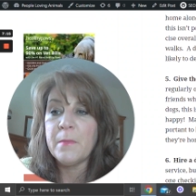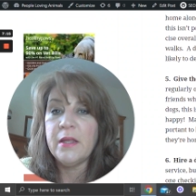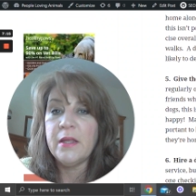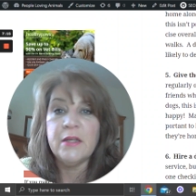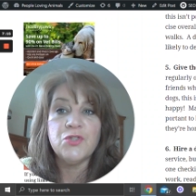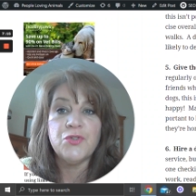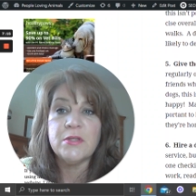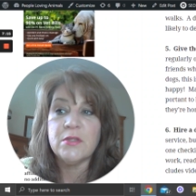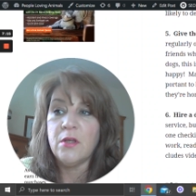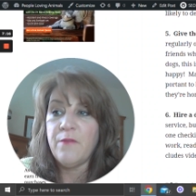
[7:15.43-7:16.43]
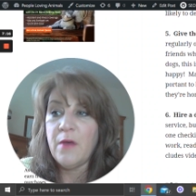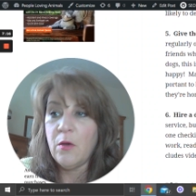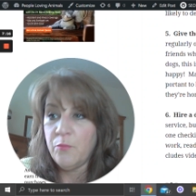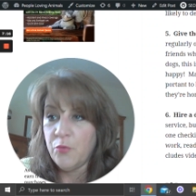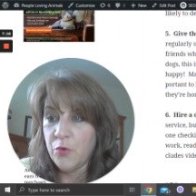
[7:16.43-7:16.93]
Can't stress enough
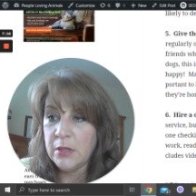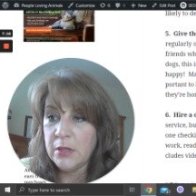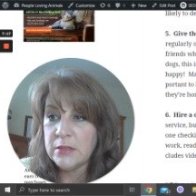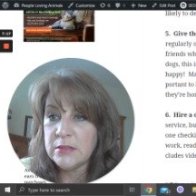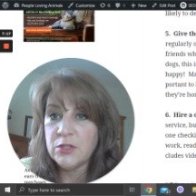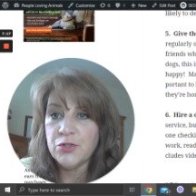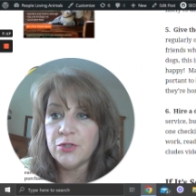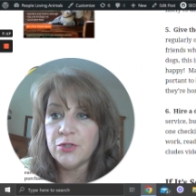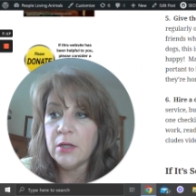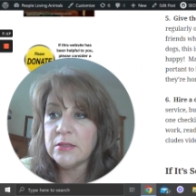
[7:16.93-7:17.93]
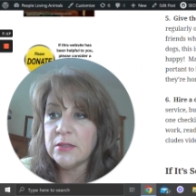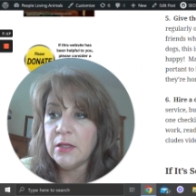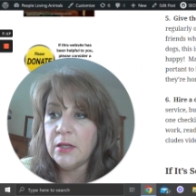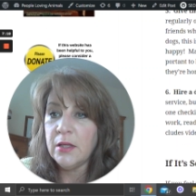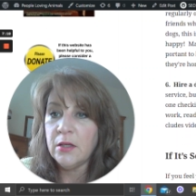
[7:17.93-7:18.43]
how important it is that your dog is
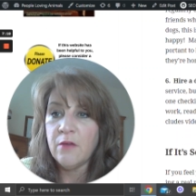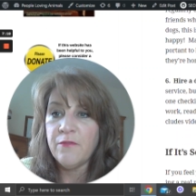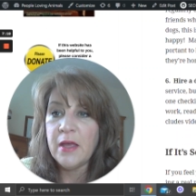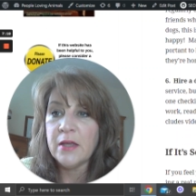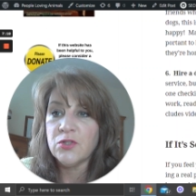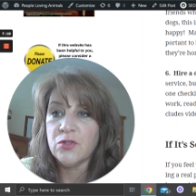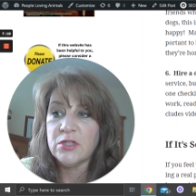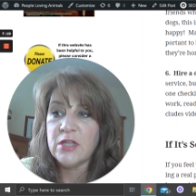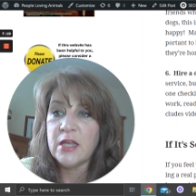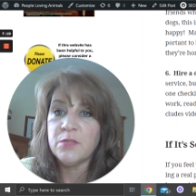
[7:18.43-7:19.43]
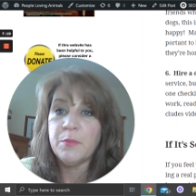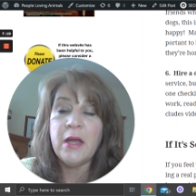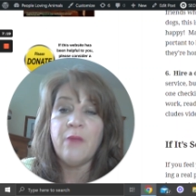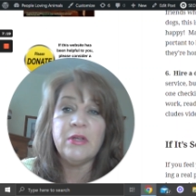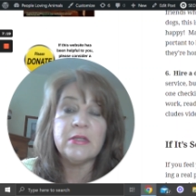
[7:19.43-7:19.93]
getting enough exercise. But
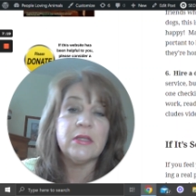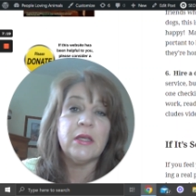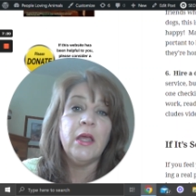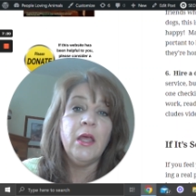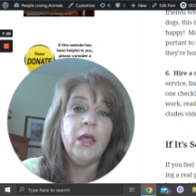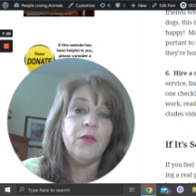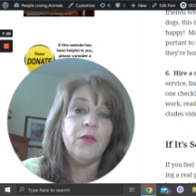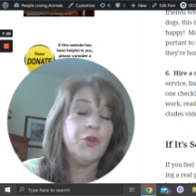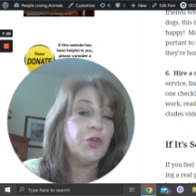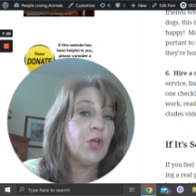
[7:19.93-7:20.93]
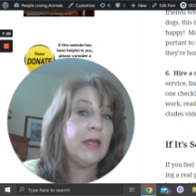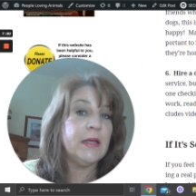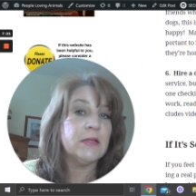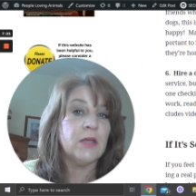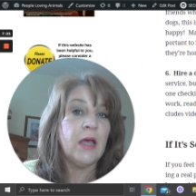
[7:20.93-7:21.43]
obviously, if your dog
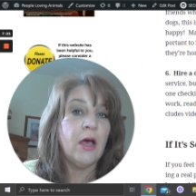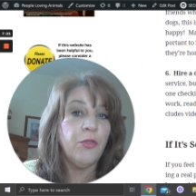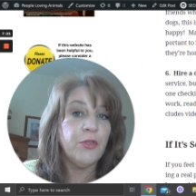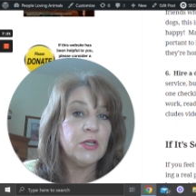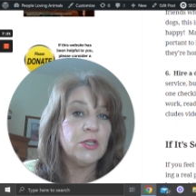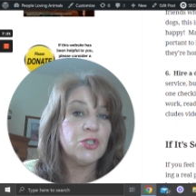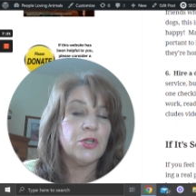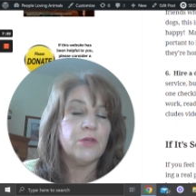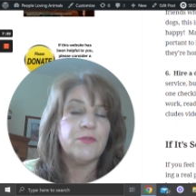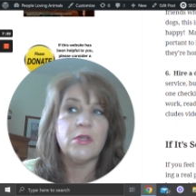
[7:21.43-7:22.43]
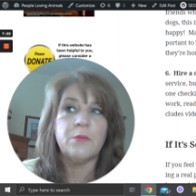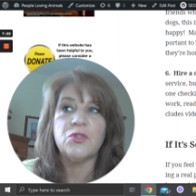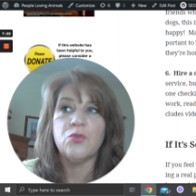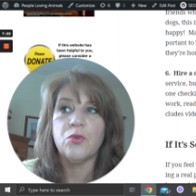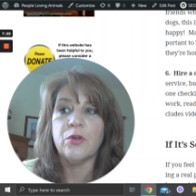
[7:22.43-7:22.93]
has a health condition of some
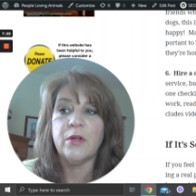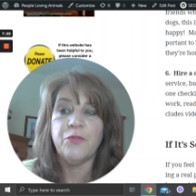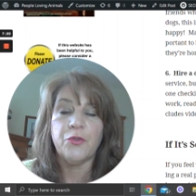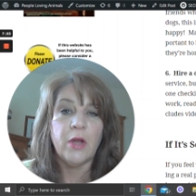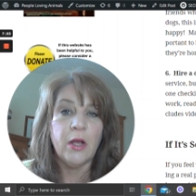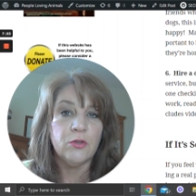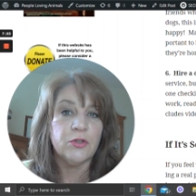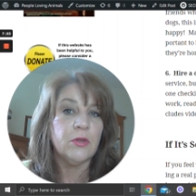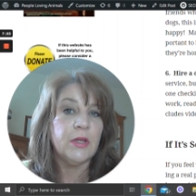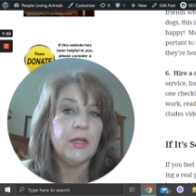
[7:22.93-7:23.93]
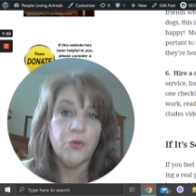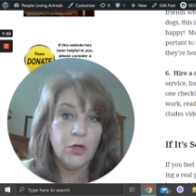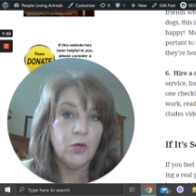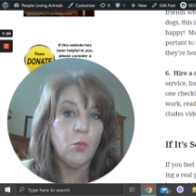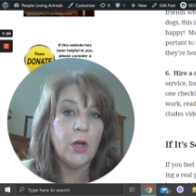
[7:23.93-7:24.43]
sort or if they're elderly, you're
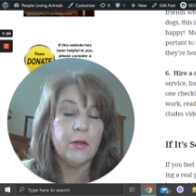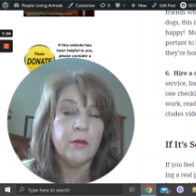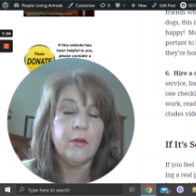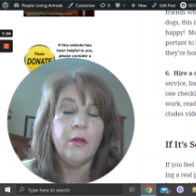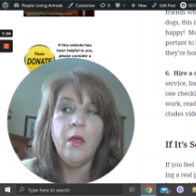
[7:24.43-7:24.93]
going to want to.